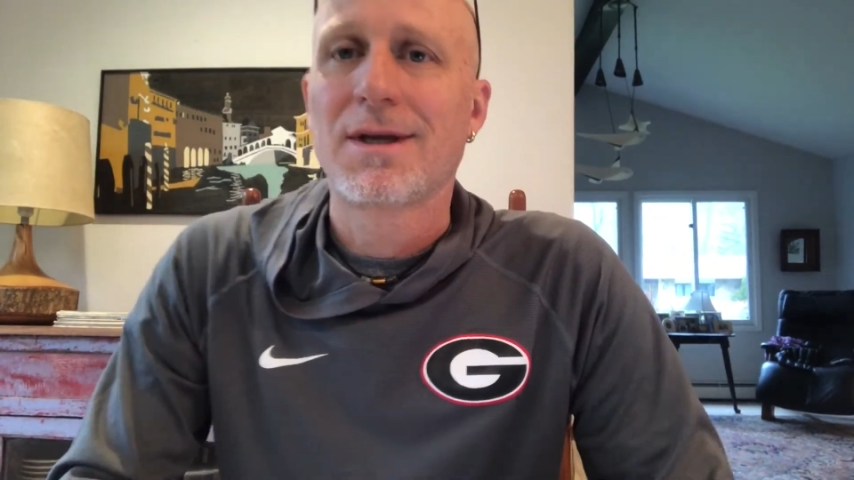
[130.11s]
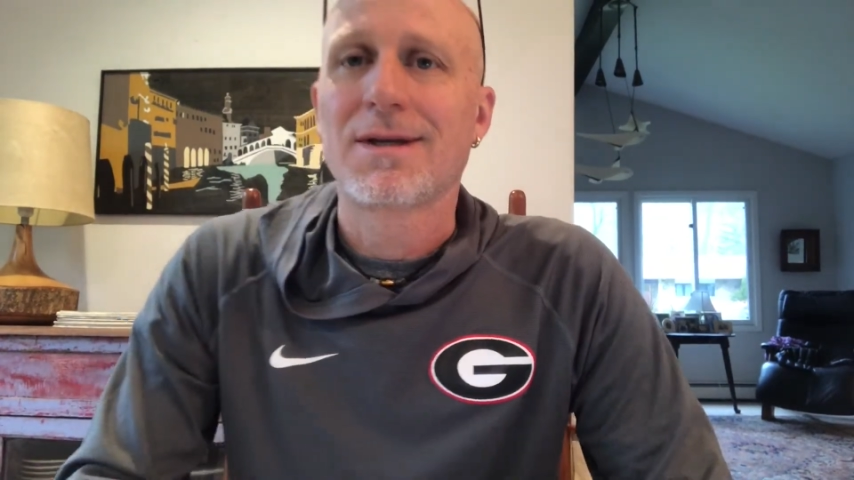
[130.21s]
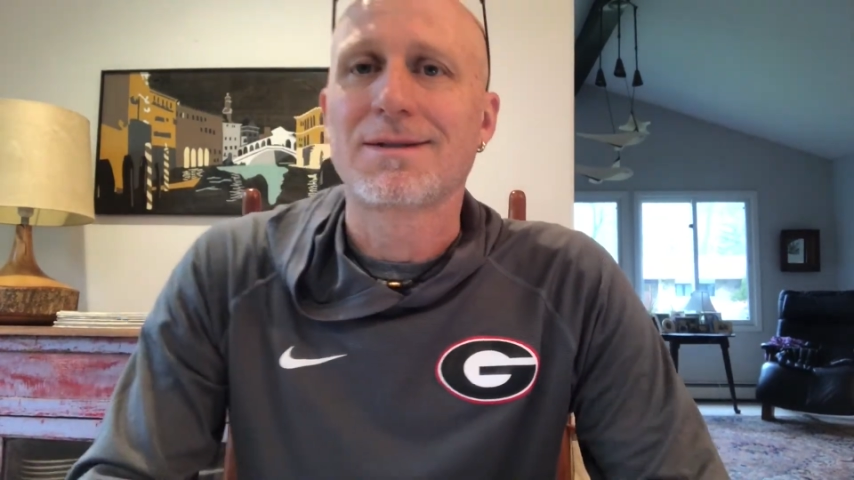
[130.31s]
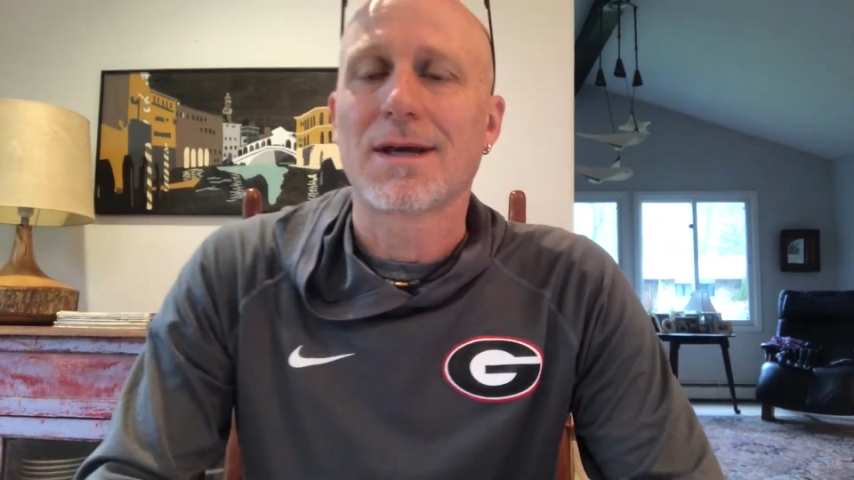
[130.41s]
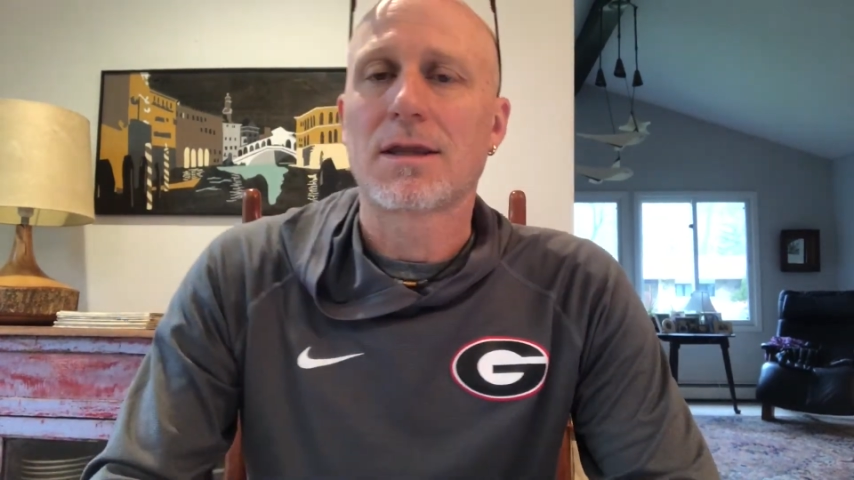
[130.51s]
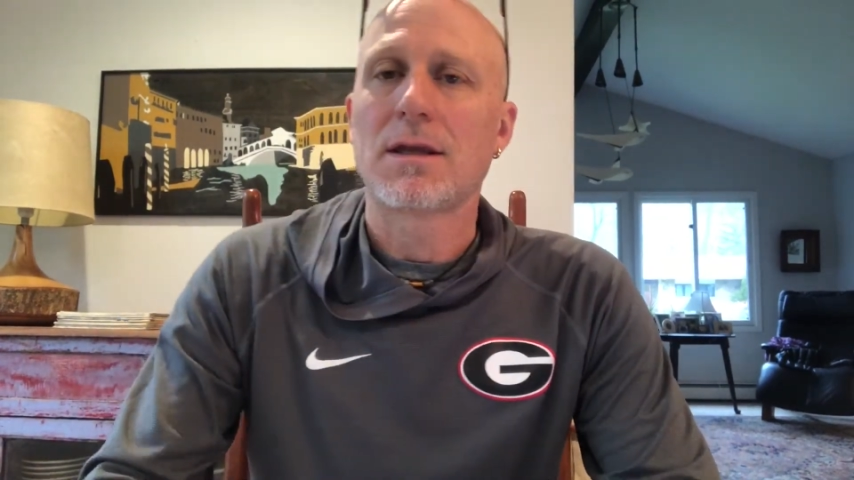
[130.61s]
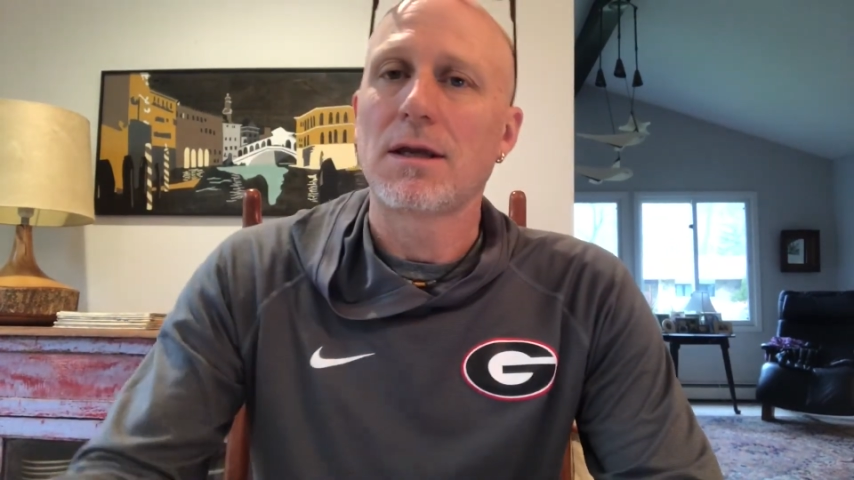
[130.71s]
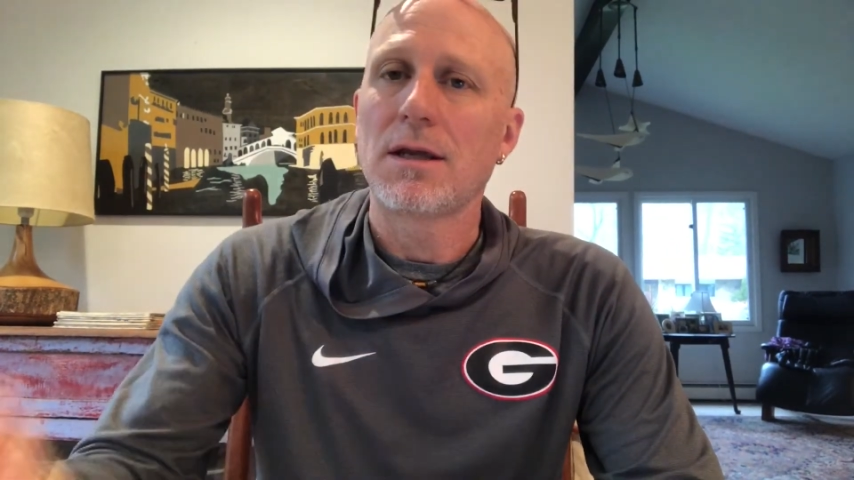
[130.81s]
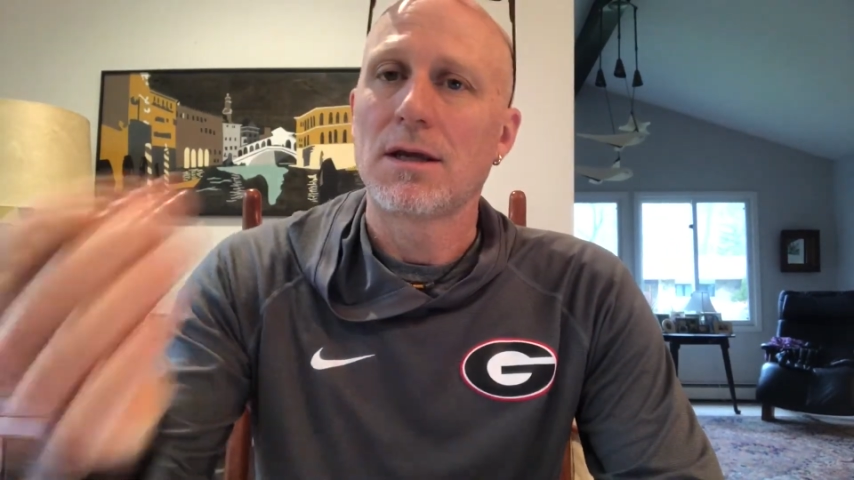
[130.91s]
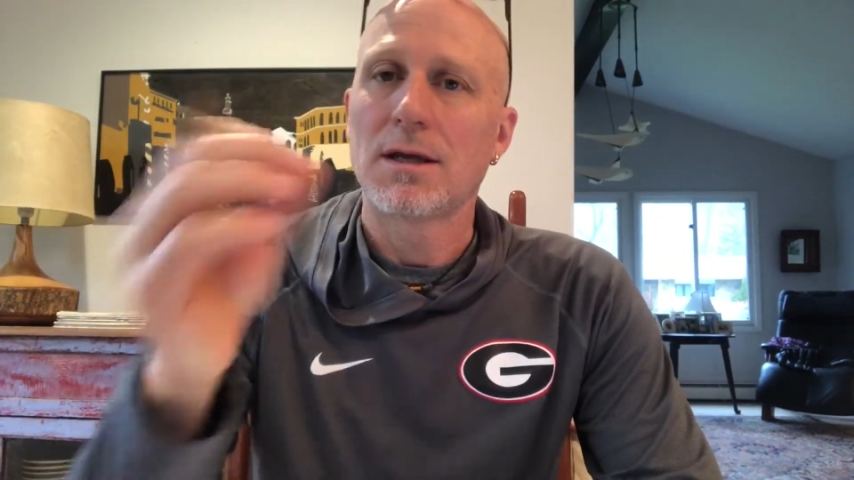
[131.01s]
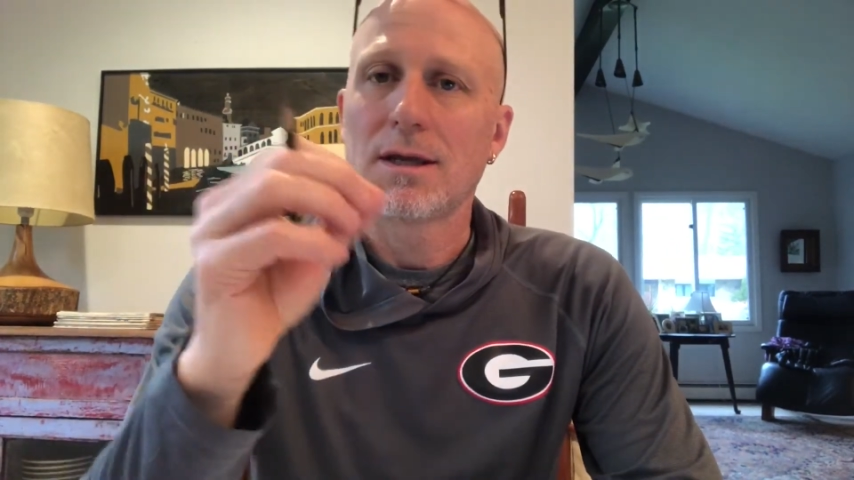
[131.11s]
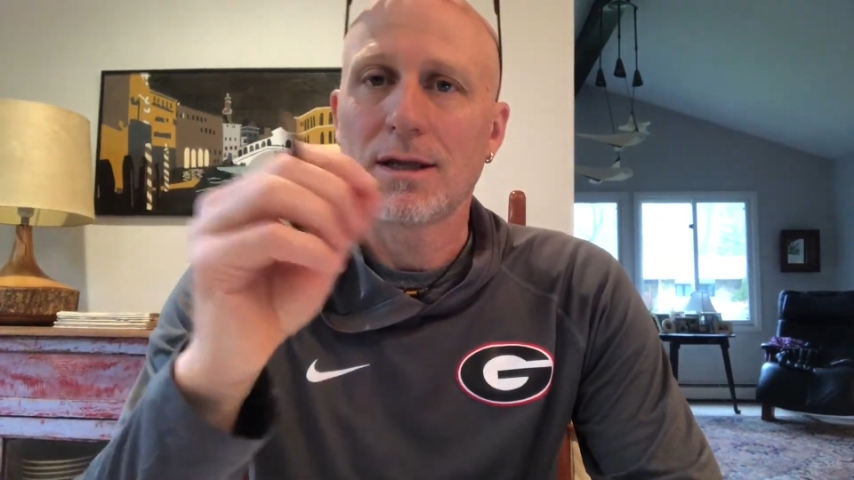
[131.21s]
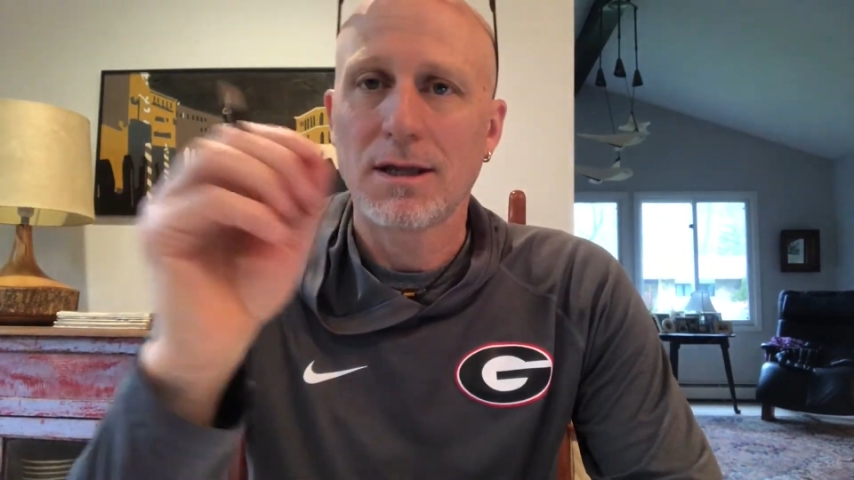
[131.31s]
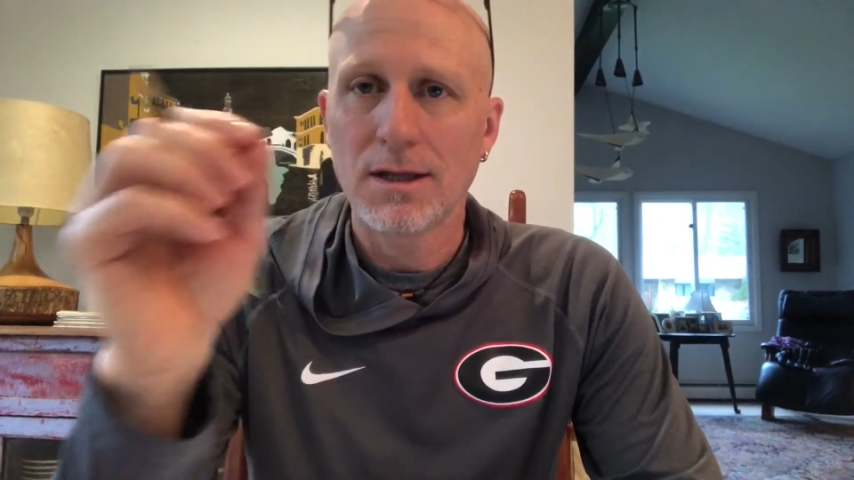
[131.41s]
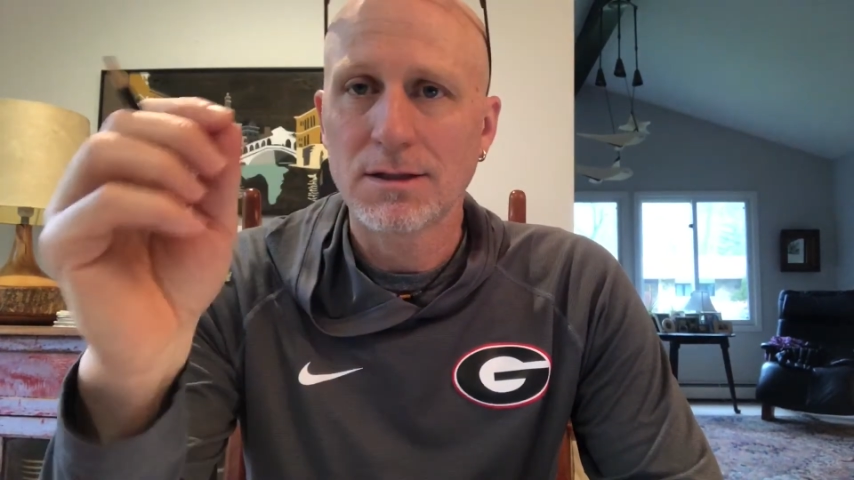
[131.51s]
is that the
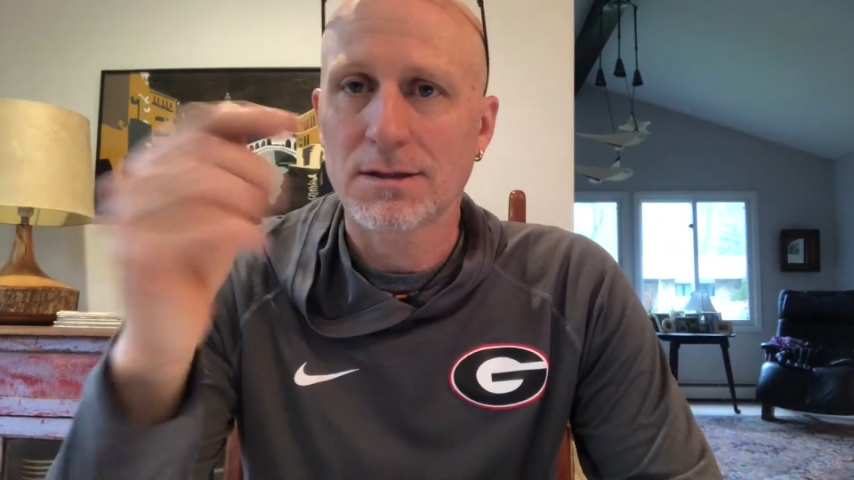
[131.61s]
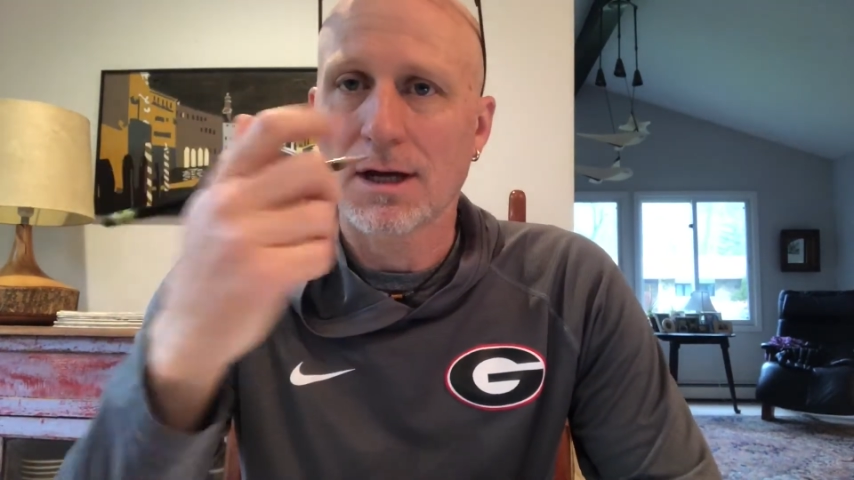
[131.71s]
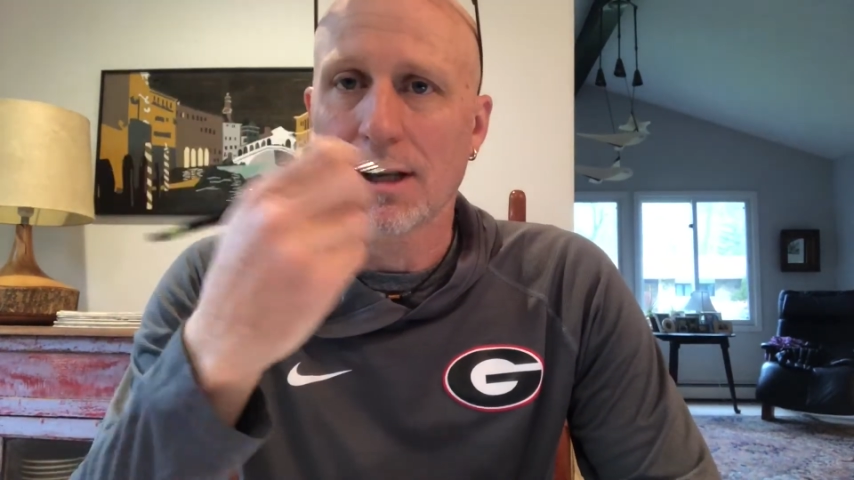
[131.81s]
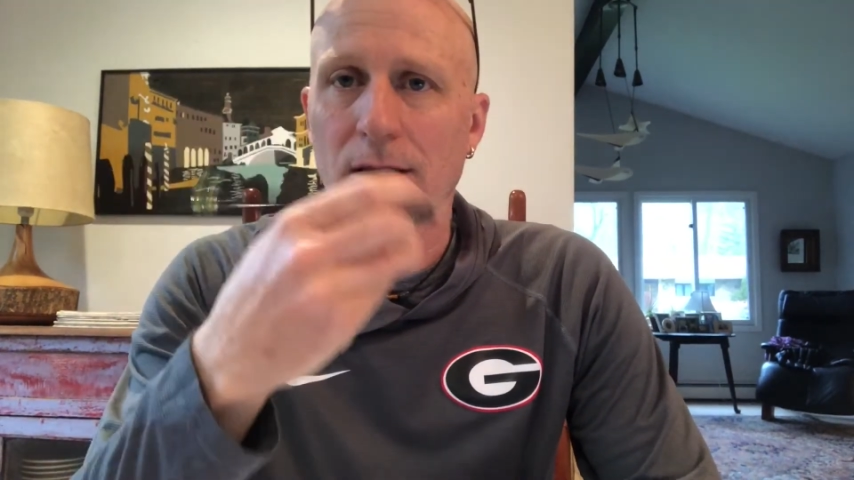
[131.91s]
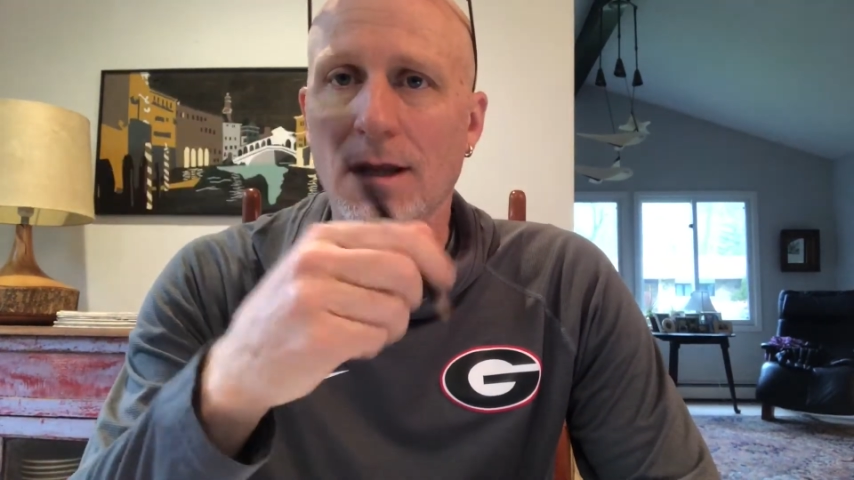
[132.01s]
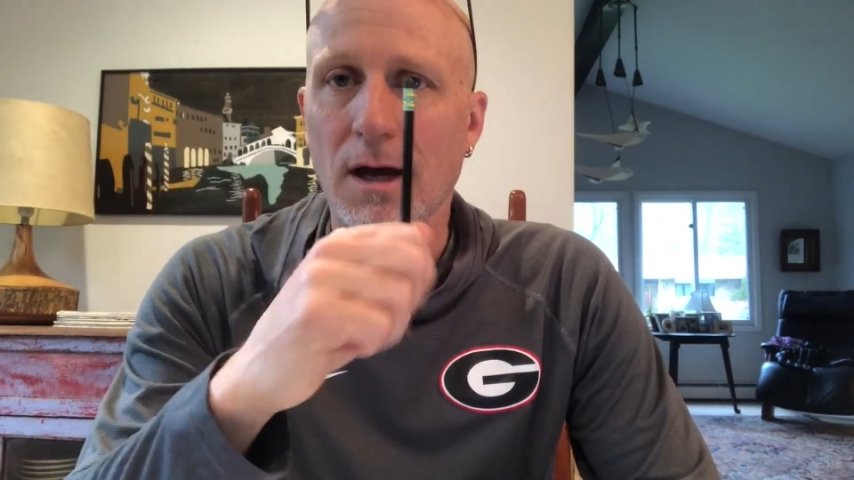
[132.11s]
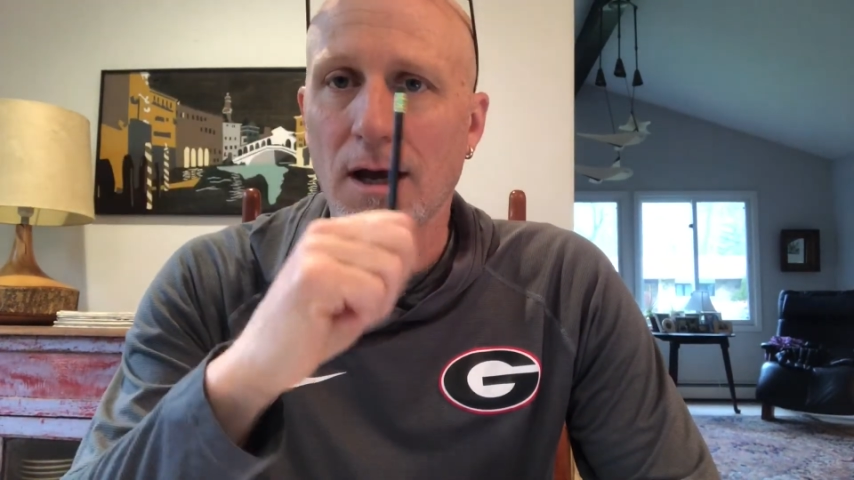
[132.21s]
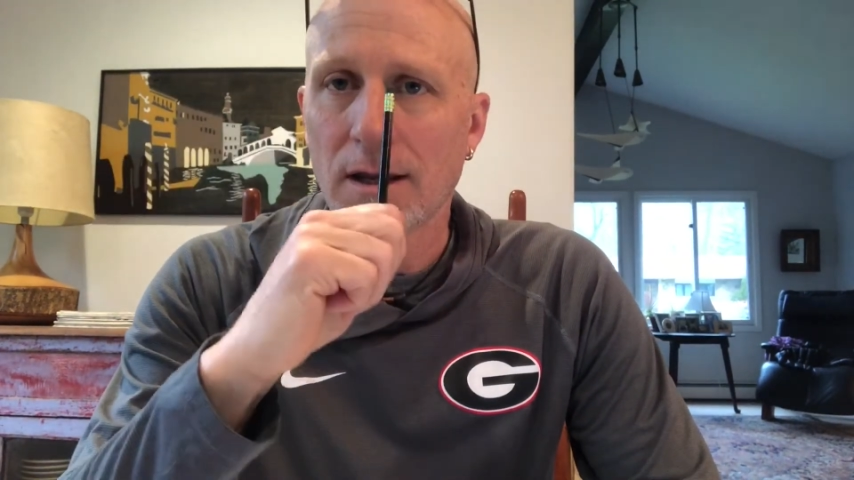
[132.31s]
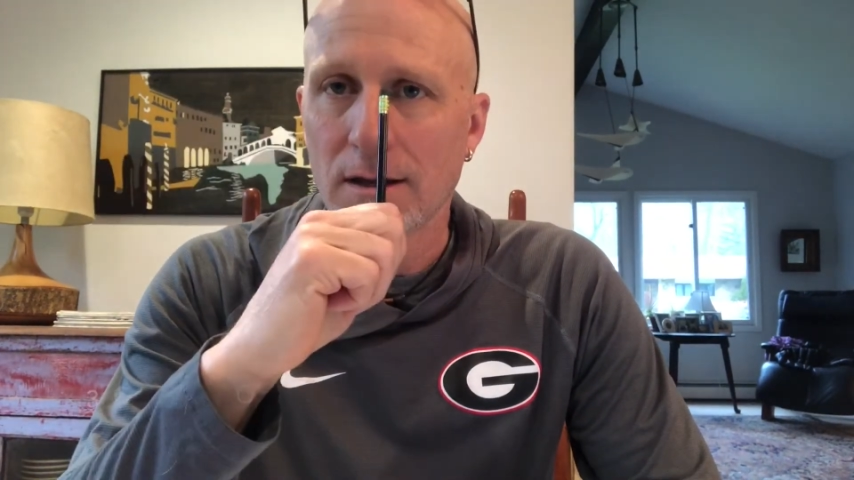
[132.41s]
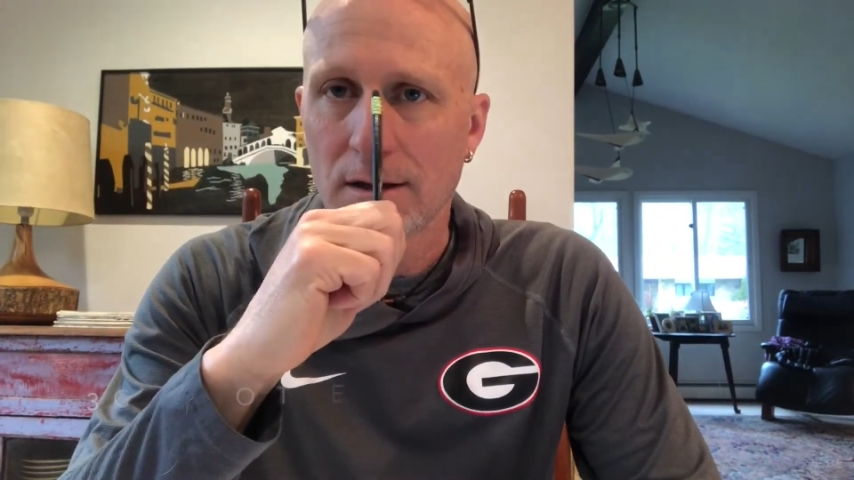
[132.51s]
inside of the eye,